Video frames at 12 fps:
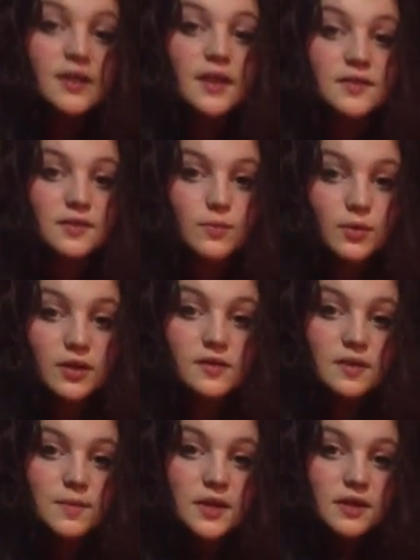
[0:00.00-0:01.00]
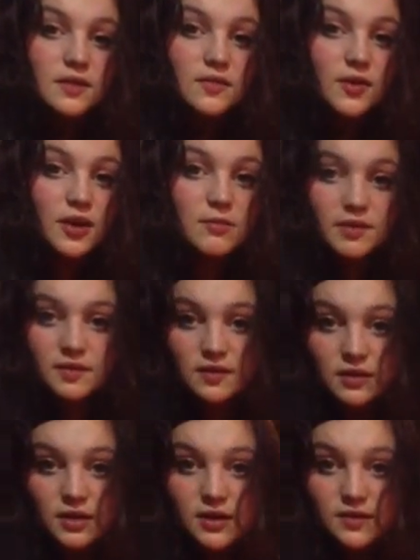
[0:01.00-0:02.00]
That's the word. Something is very
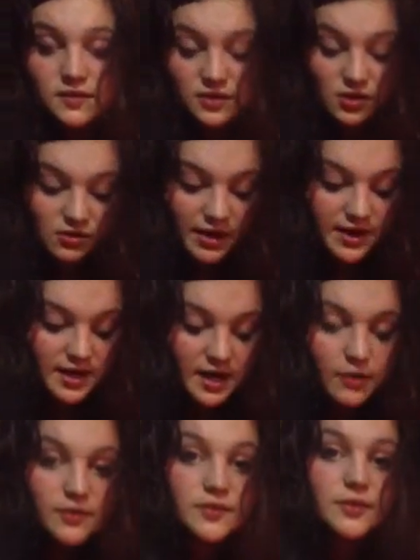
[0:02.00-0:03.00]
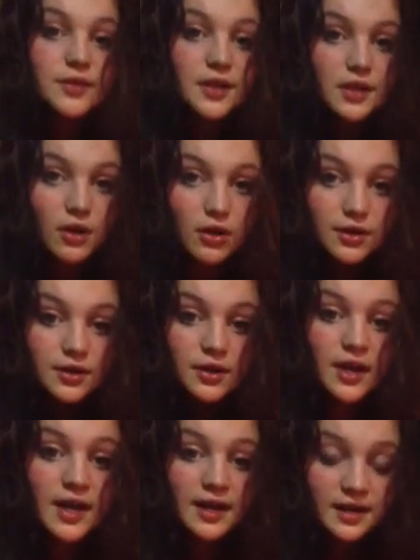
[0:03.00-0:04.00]
mysterious to you right now, so you're getting all in your
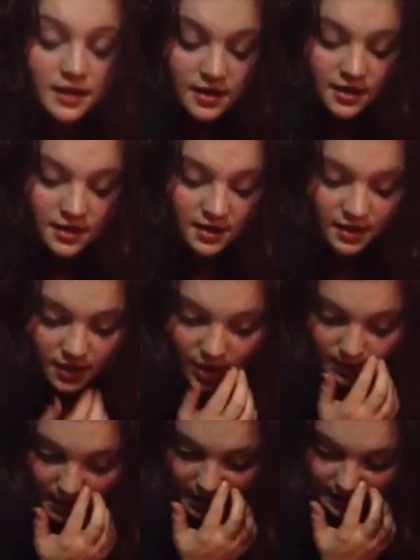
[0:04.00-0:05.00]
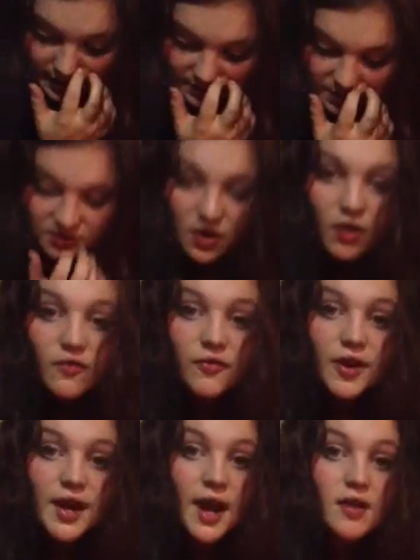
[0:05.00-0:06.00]
head about it. But don't
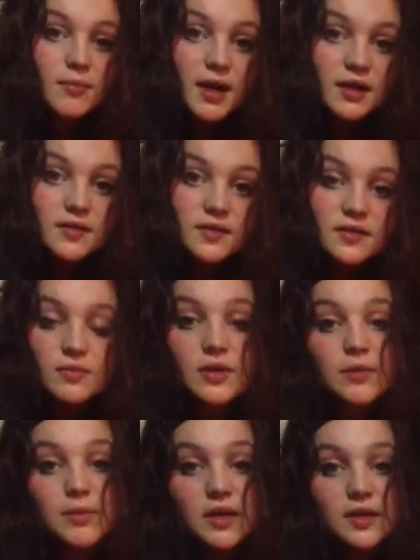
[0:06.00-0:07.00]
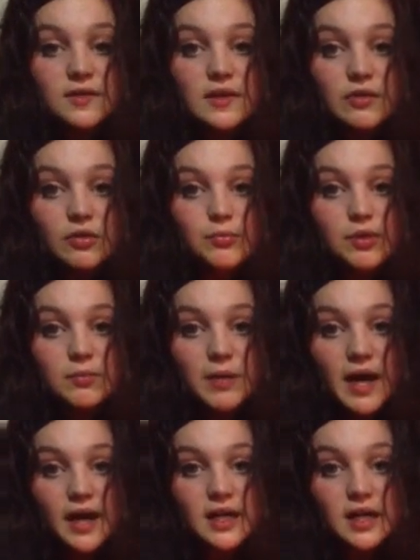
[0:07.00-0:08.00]
freak out about it this week, because it will be
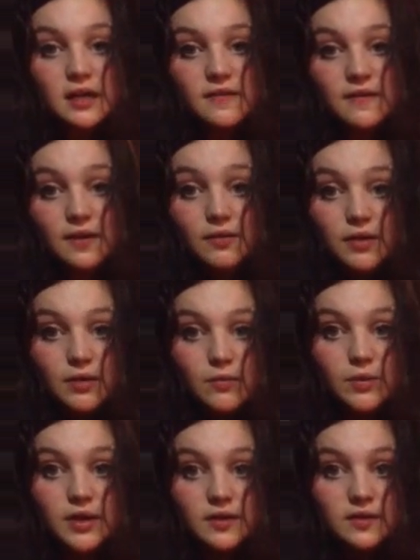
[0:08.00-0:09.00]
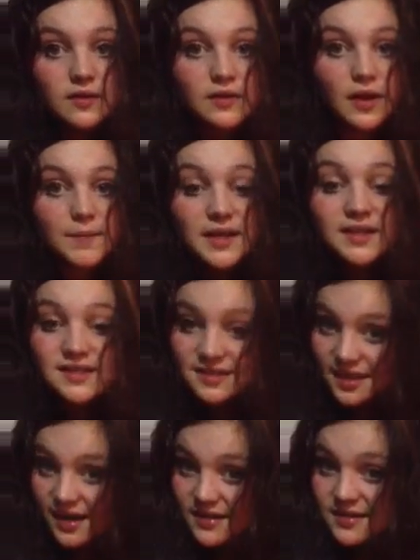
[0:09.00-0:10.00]
back in the following weeks. Does that make
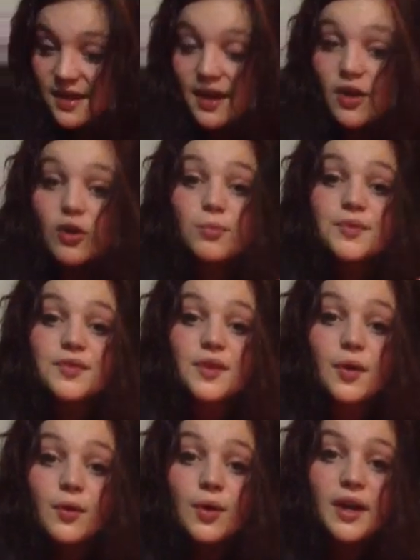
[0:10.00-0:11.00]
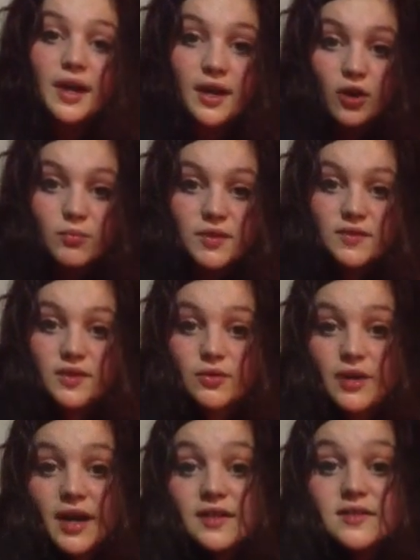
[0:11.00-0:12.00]
sense? I hope so, and I hope to see you
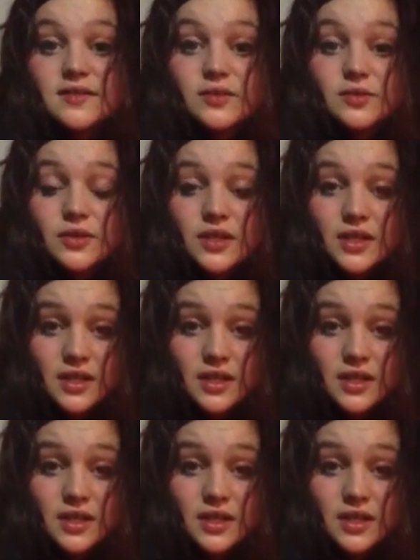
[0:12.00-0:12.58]
guys soon.